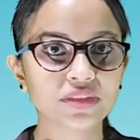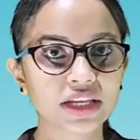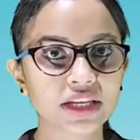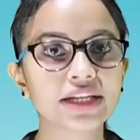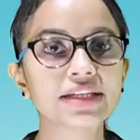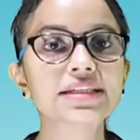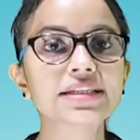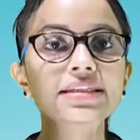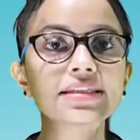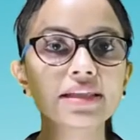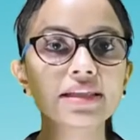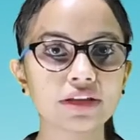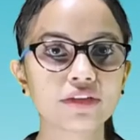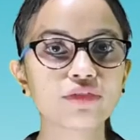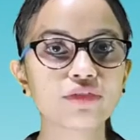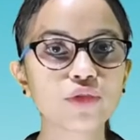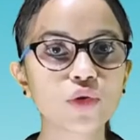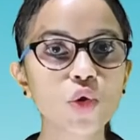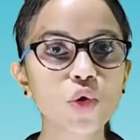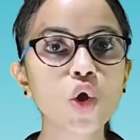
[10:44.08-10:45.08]
It is
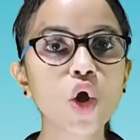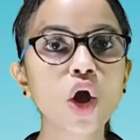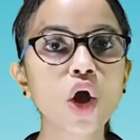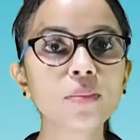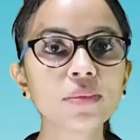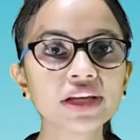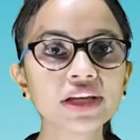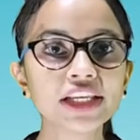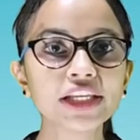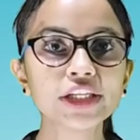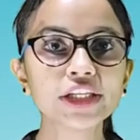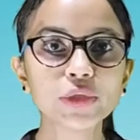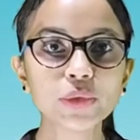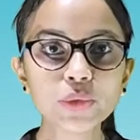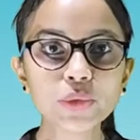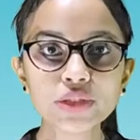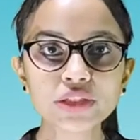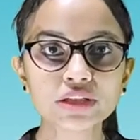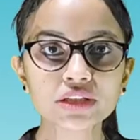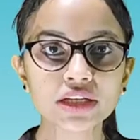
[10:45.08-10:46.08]
therefore commonly
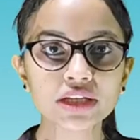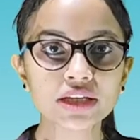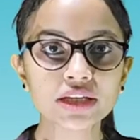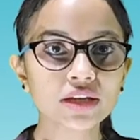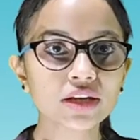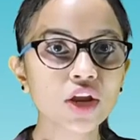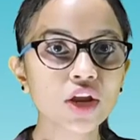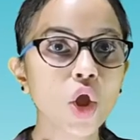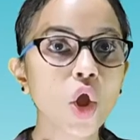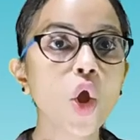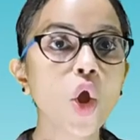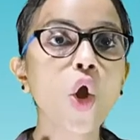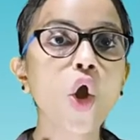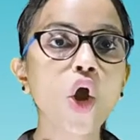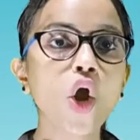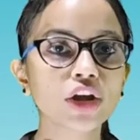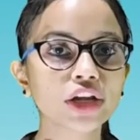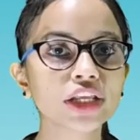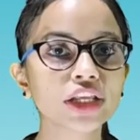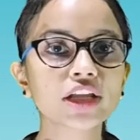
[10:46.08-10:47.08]
used in
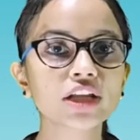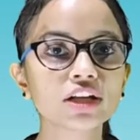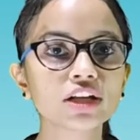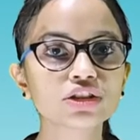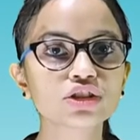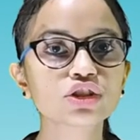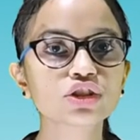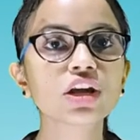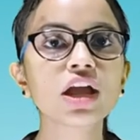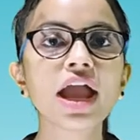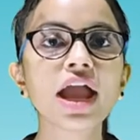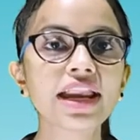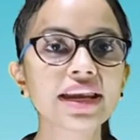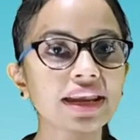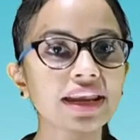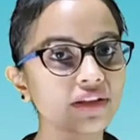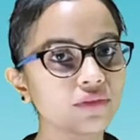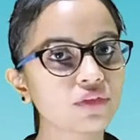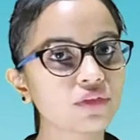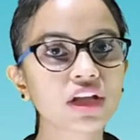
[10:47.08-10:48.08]
horticulture
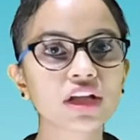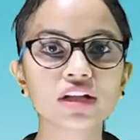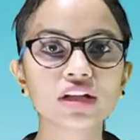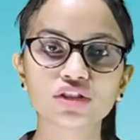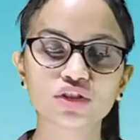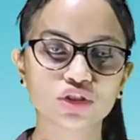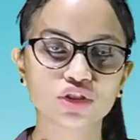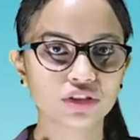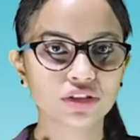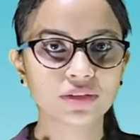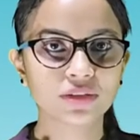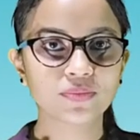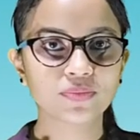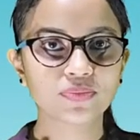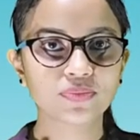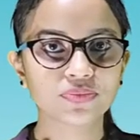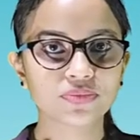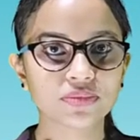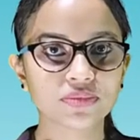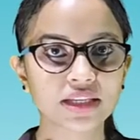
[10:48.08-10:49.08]
and agriculture.
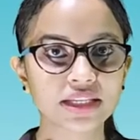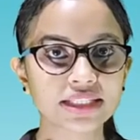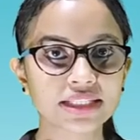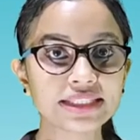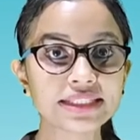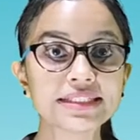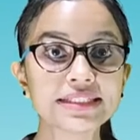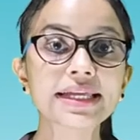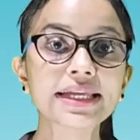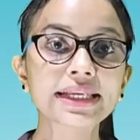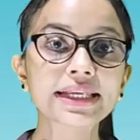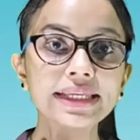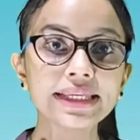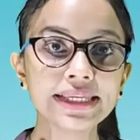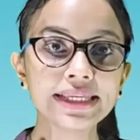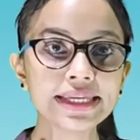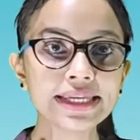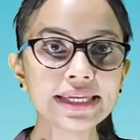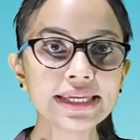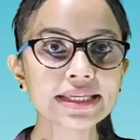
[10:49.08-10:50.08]
The
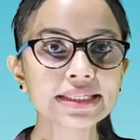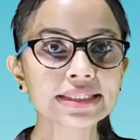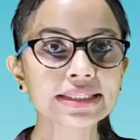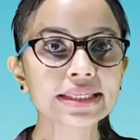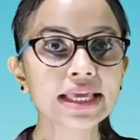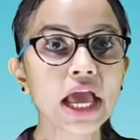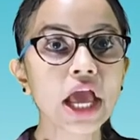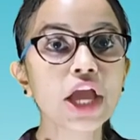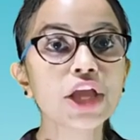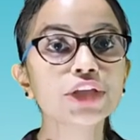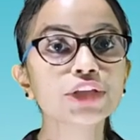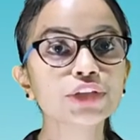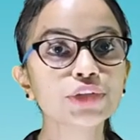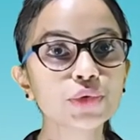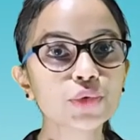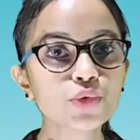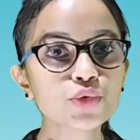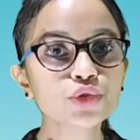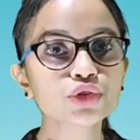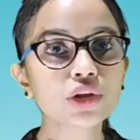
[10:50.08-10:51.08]
techniques
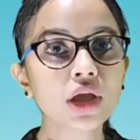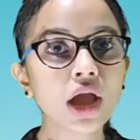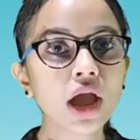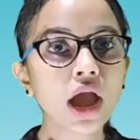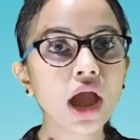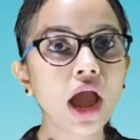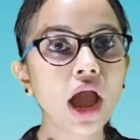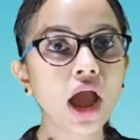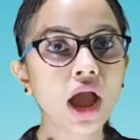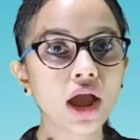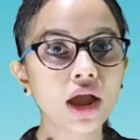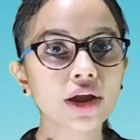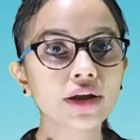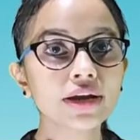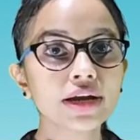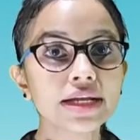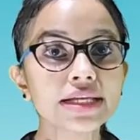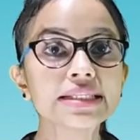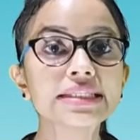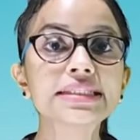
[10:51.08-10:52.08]
used
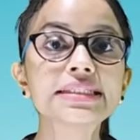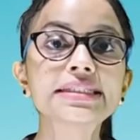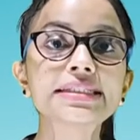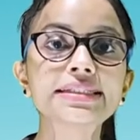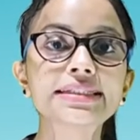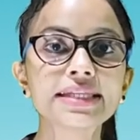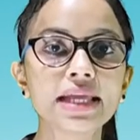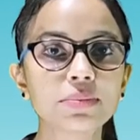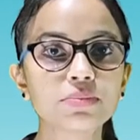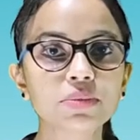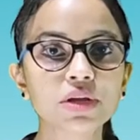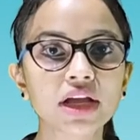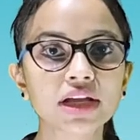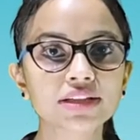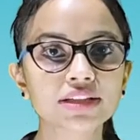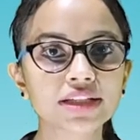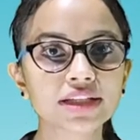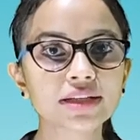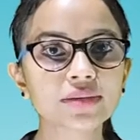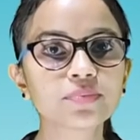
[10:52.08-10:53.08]
are stem
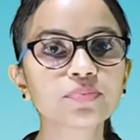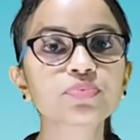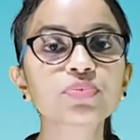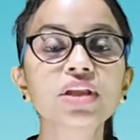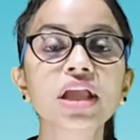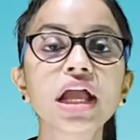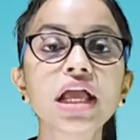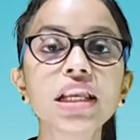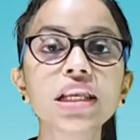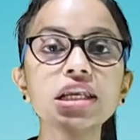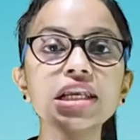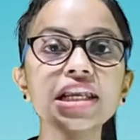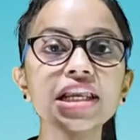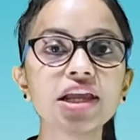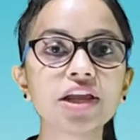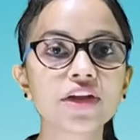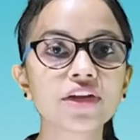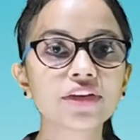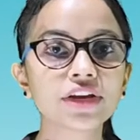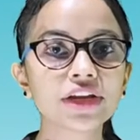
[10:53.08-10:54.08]
cutting,
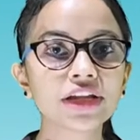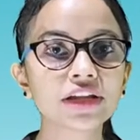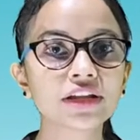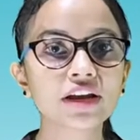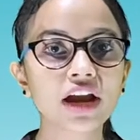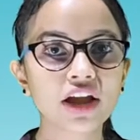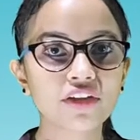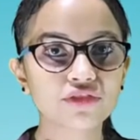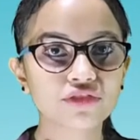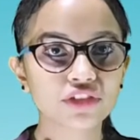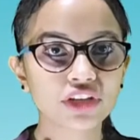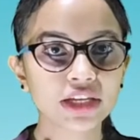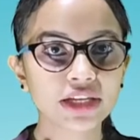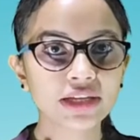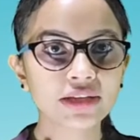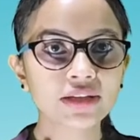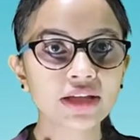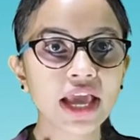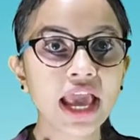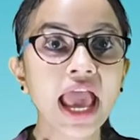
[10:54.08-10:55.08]
layering
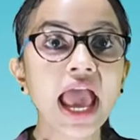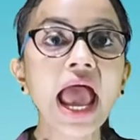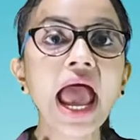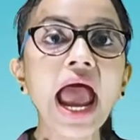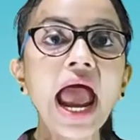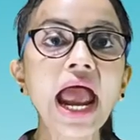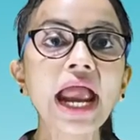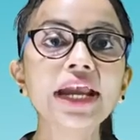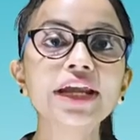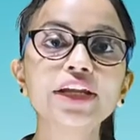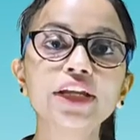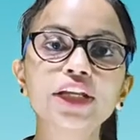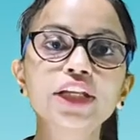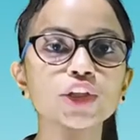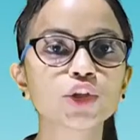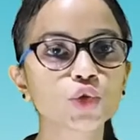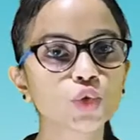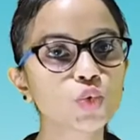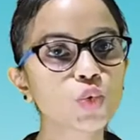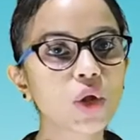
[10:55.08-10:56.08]
grafting and
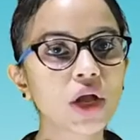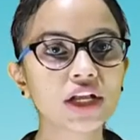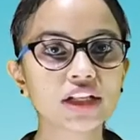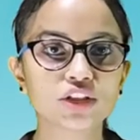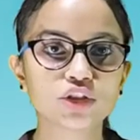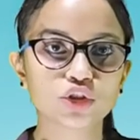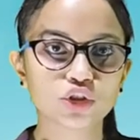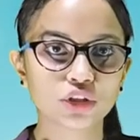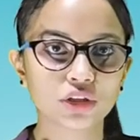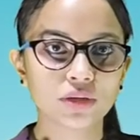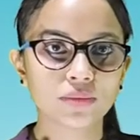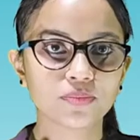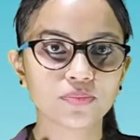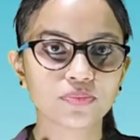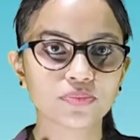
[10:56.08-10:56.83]
tissue culture.